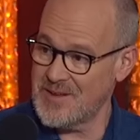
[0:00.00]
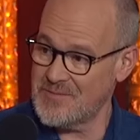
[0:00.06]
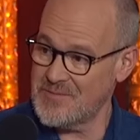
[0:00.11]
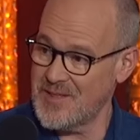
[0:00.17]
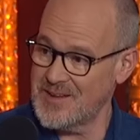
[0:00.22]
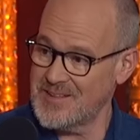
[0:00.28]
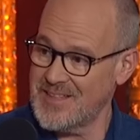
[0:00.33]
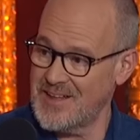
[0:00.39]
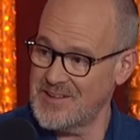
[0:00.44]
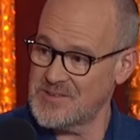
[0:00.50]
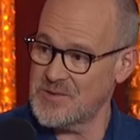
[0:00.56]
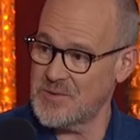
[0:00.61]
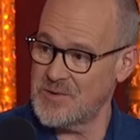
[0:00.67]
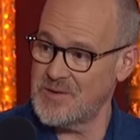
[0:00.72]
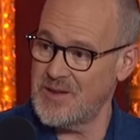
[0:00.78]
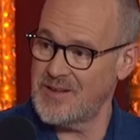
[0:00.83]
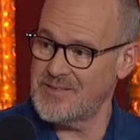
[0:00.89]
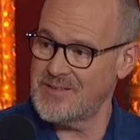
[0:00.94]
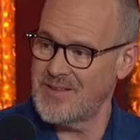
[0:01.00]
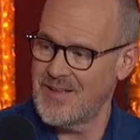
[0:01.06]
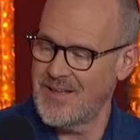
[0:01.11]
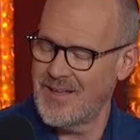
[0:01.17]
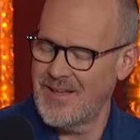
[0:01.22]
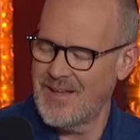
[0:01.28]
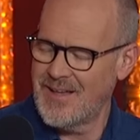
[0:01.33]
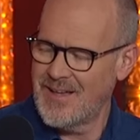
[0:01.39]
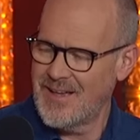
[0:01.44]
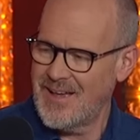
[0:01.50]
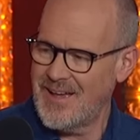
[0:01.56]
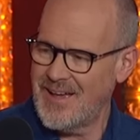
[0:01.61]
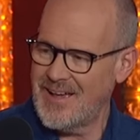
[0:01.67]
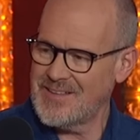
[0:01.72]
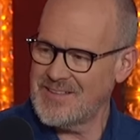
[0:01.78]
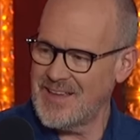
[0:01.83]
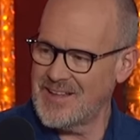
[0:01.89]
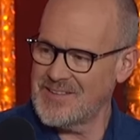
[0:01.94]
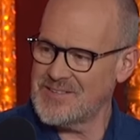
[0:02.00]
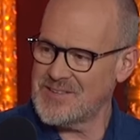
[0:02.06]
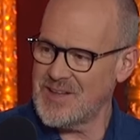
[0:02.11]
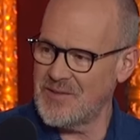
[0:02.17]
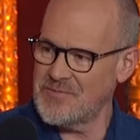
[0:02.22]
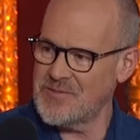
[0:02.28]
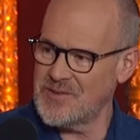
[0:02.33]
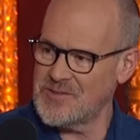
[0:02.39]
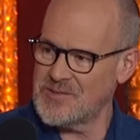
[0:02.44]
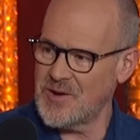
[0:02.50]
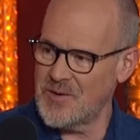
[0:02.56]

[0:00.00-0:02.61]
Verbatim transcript: and stuff Absolutely. like that. So it, it Absolutely, and I respect Matt